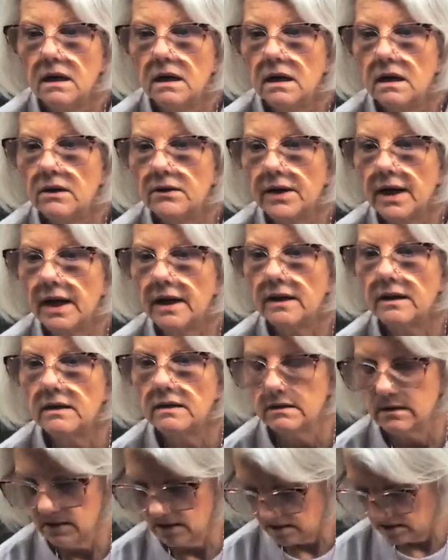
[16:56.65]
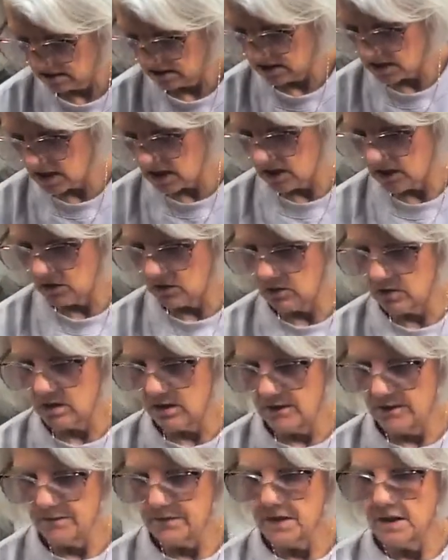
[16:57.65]
Okay. So
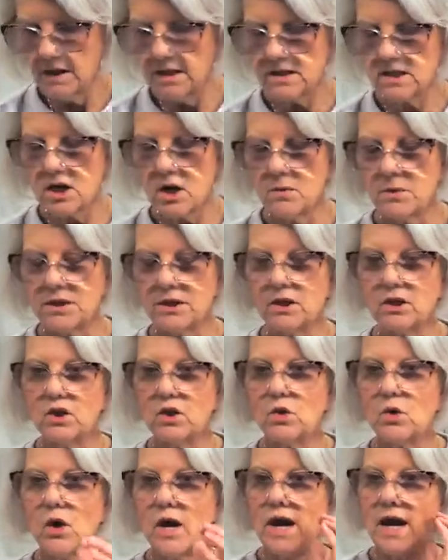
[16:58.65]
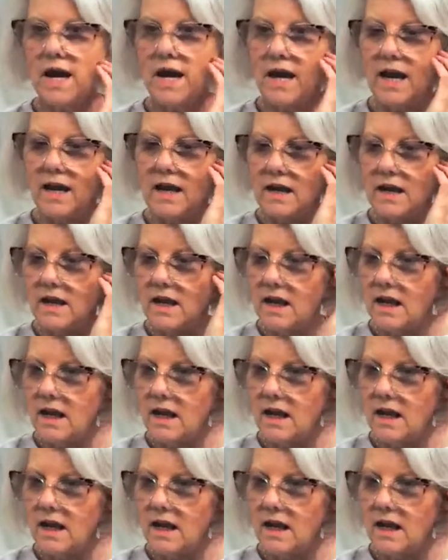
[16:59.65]
let's go with the gray